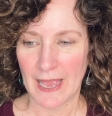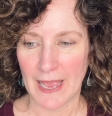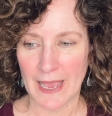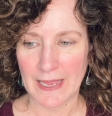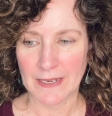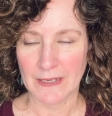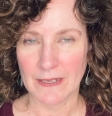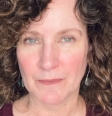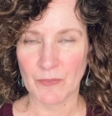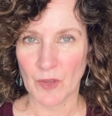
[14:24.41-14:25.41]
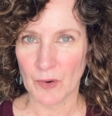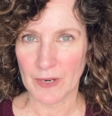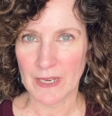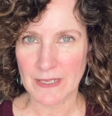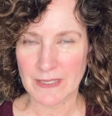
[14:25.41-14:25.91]
And
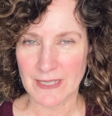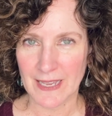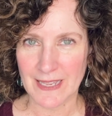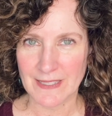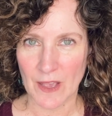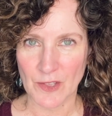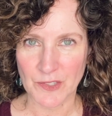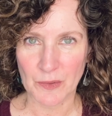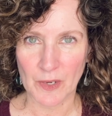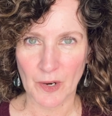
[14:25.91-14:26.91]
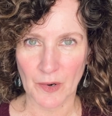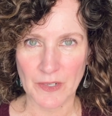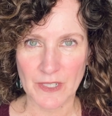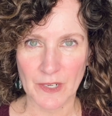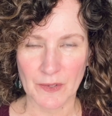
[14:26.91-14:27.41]
Uranus is also
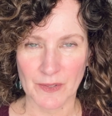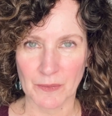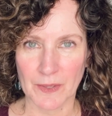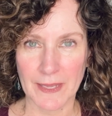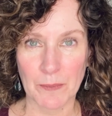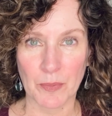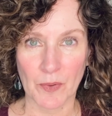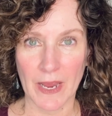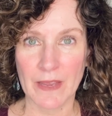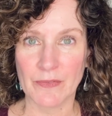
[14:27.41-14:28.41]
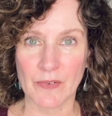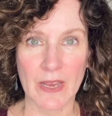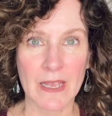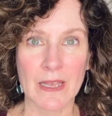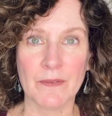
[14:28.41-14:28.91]
encouraging you to really break
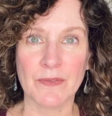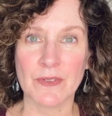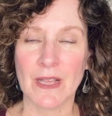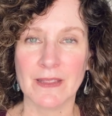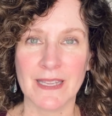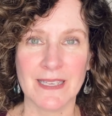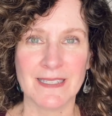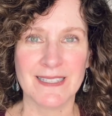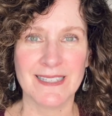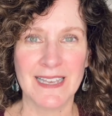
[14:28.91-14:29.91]
free of these